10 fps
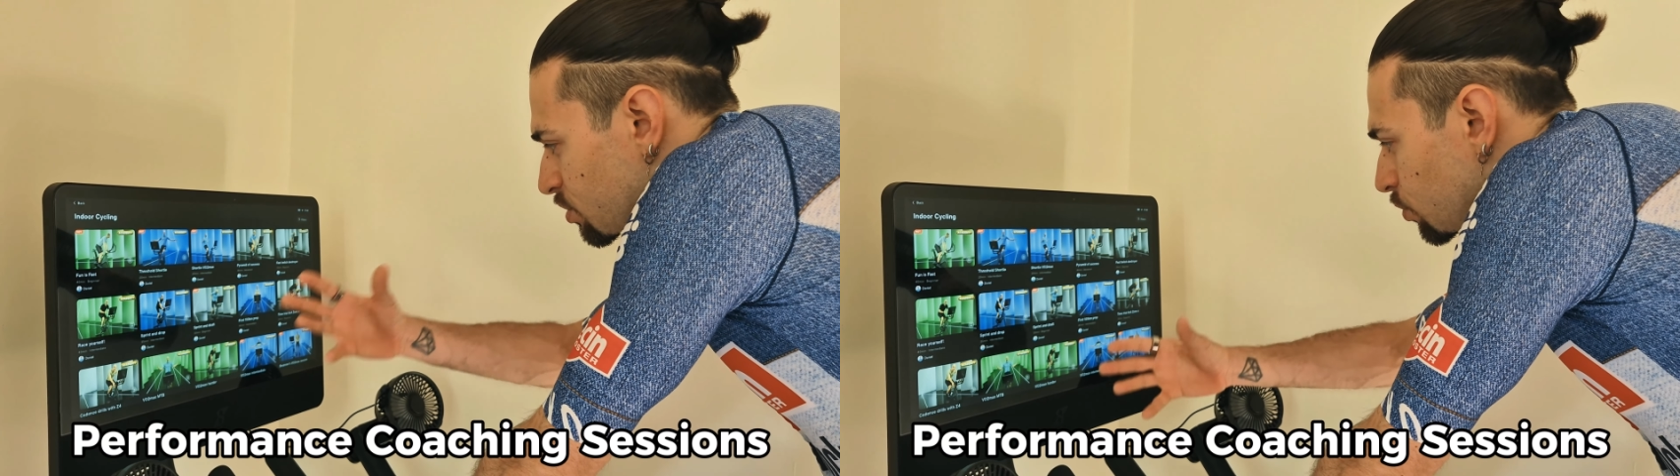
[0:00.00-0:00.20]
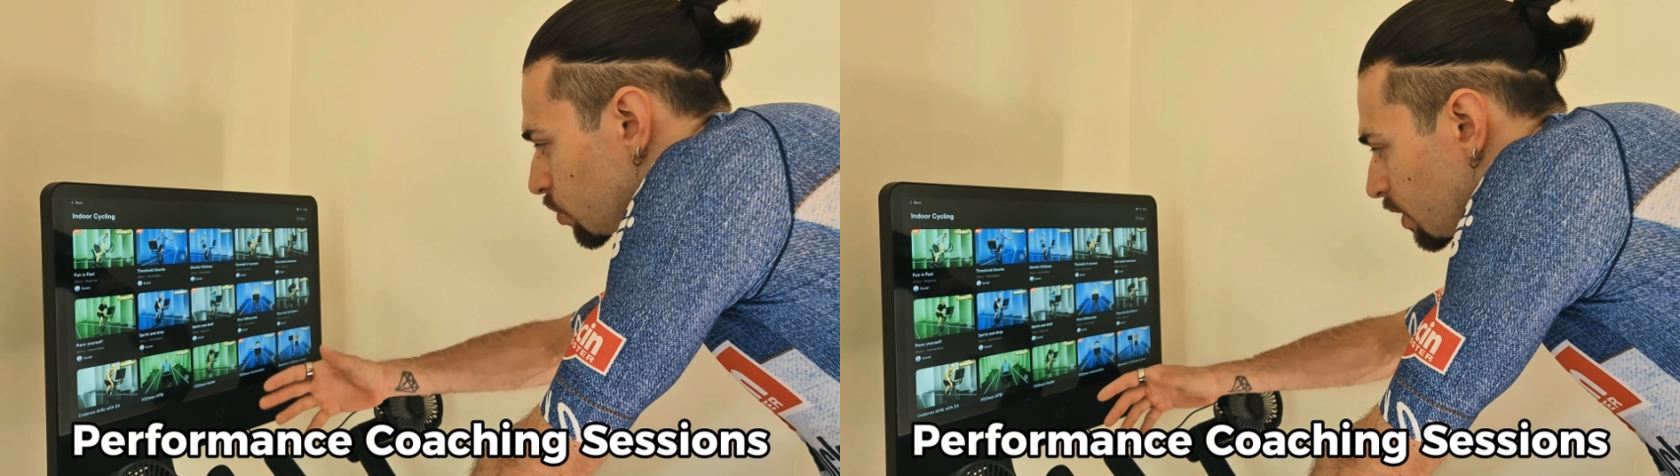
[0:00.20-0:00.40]

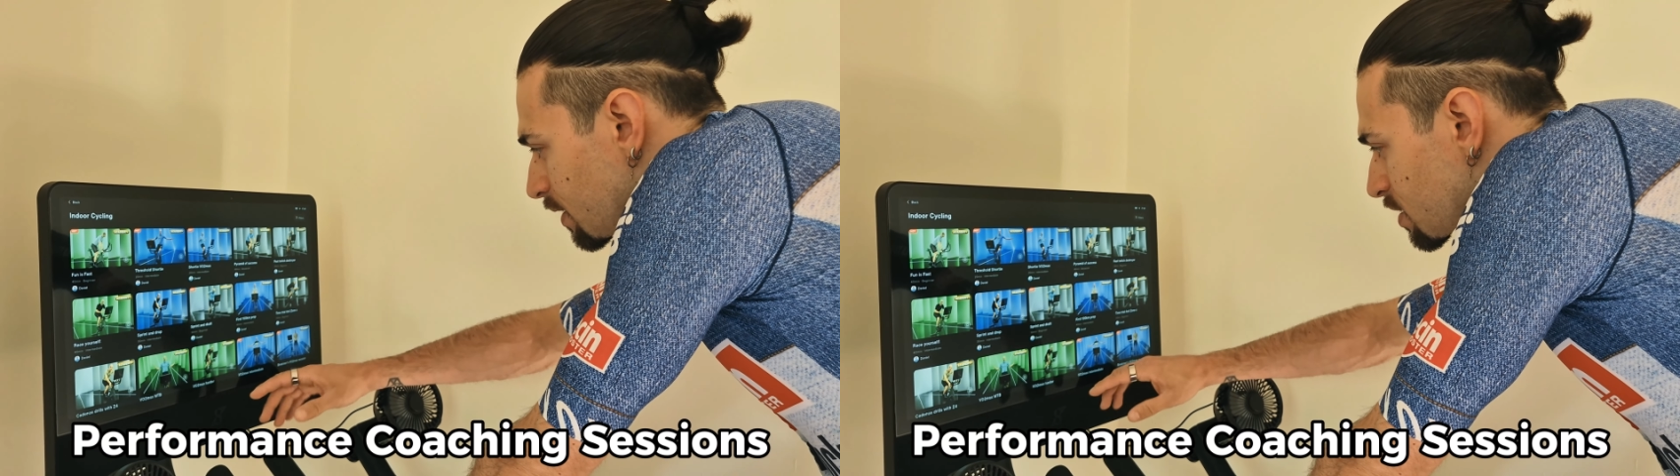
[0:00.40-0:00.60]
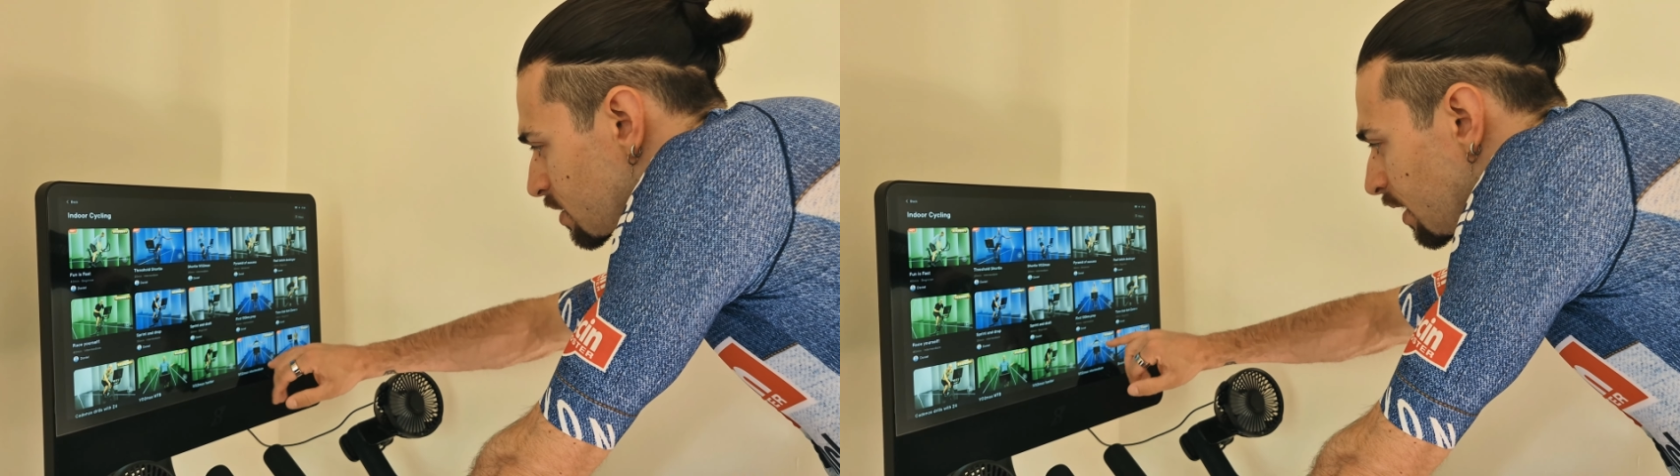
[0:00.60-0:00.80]
So you
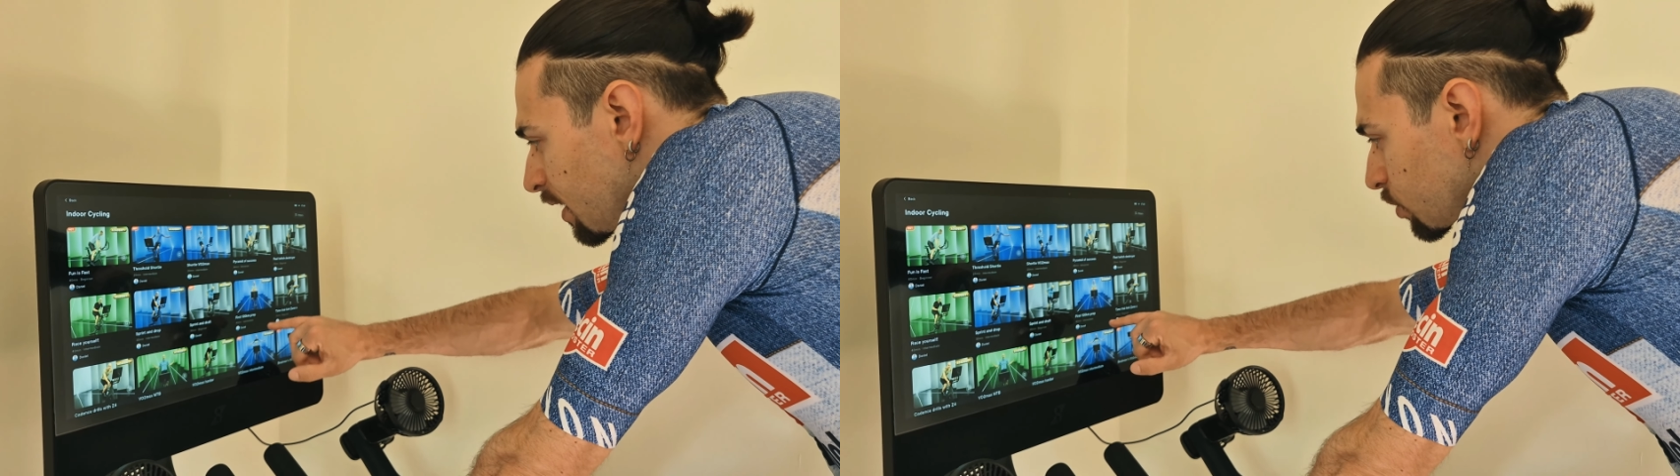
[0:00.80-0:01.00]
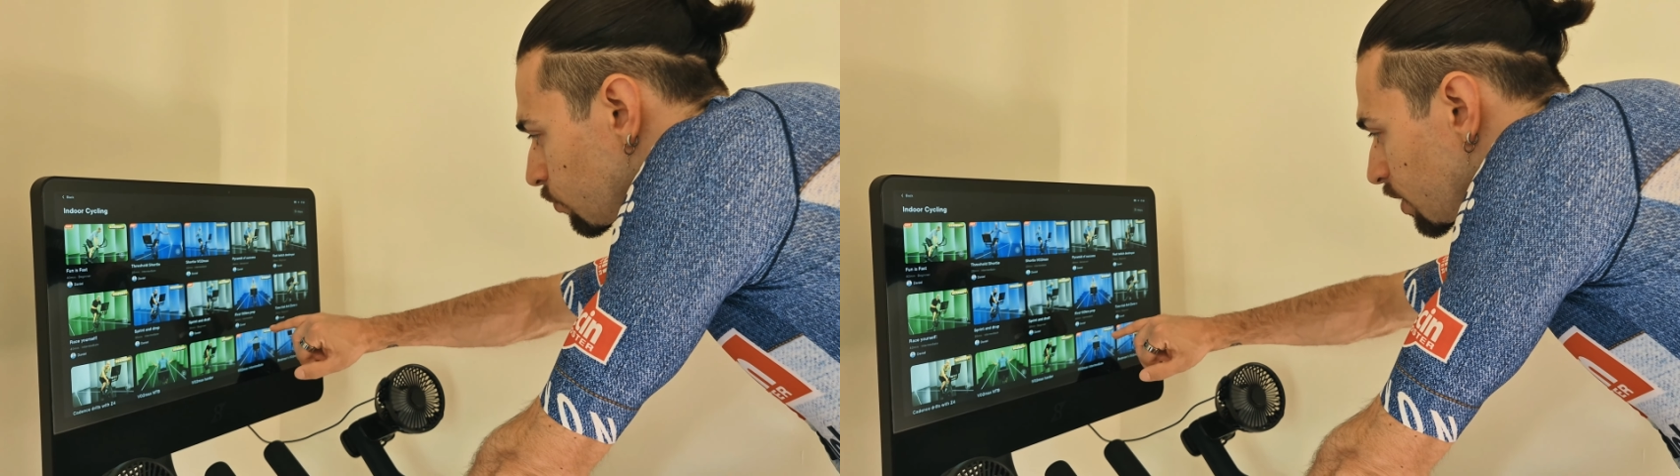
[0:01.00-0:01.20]
can
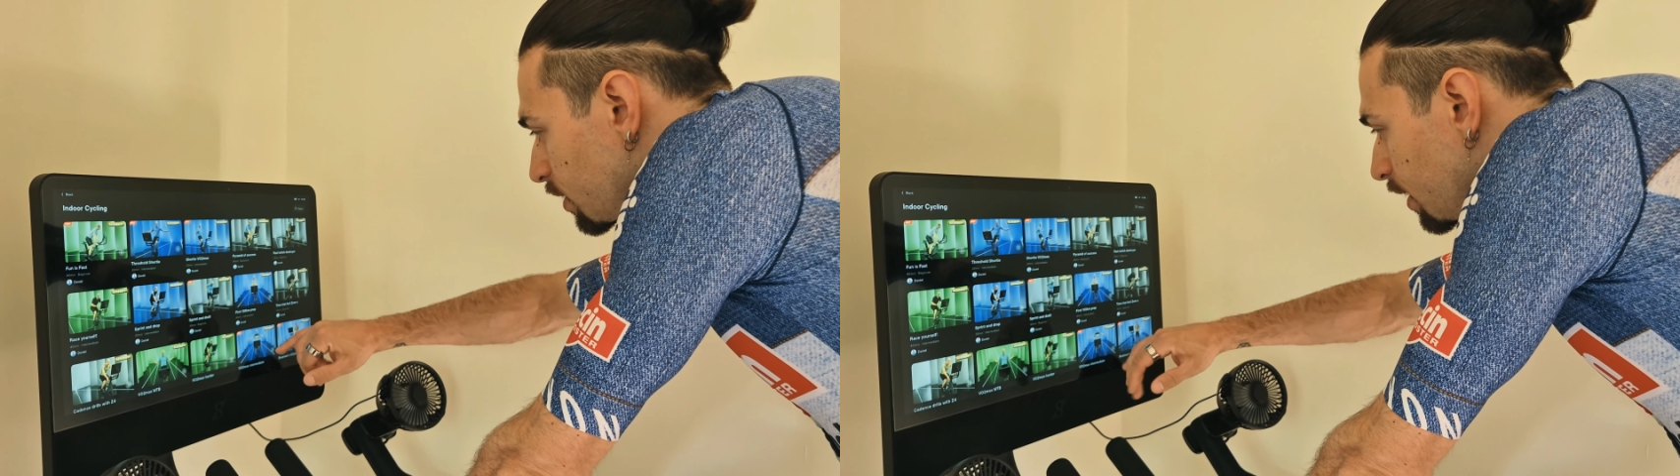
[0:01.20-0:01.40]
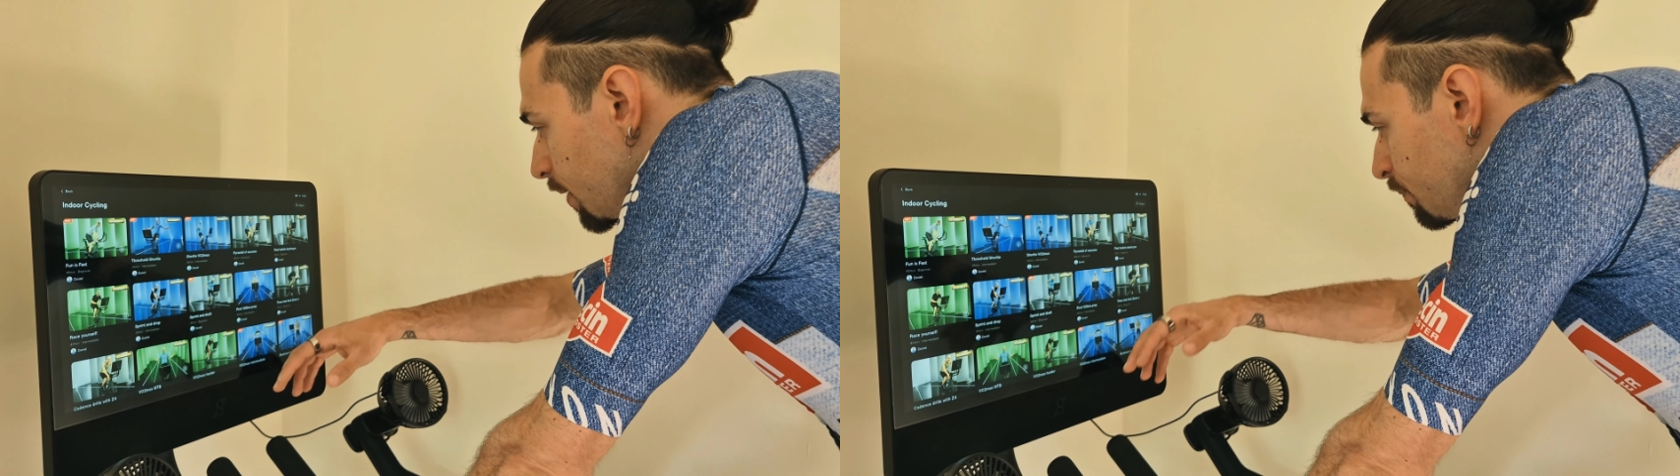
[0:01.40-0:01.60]
start
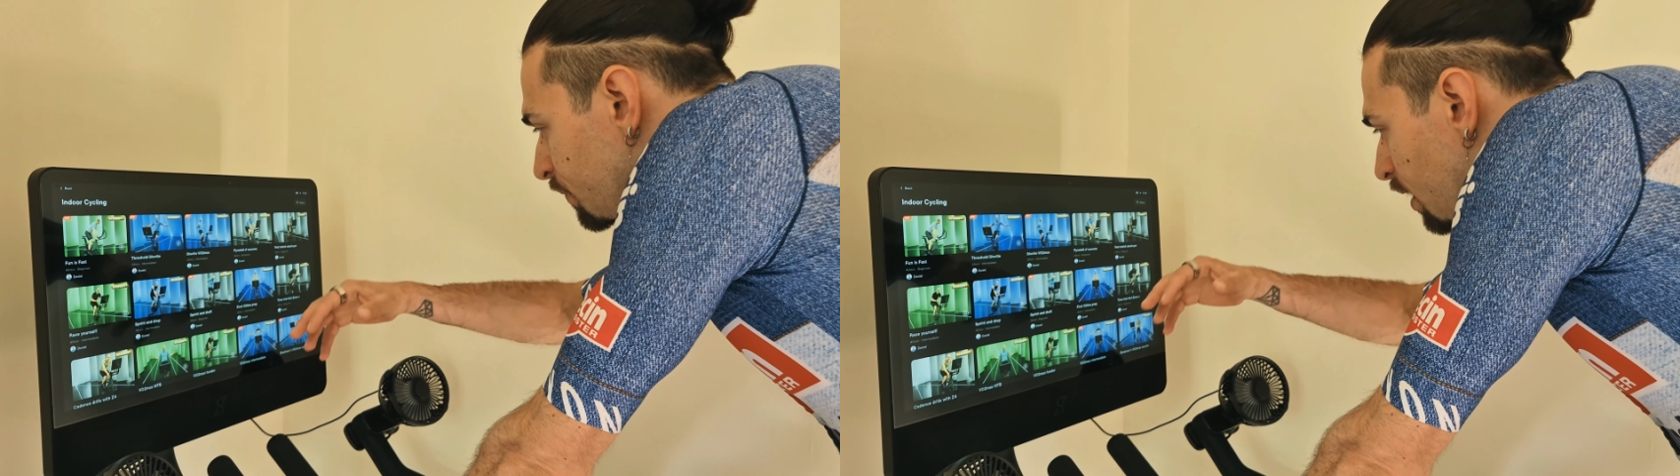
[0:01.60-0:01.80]
with a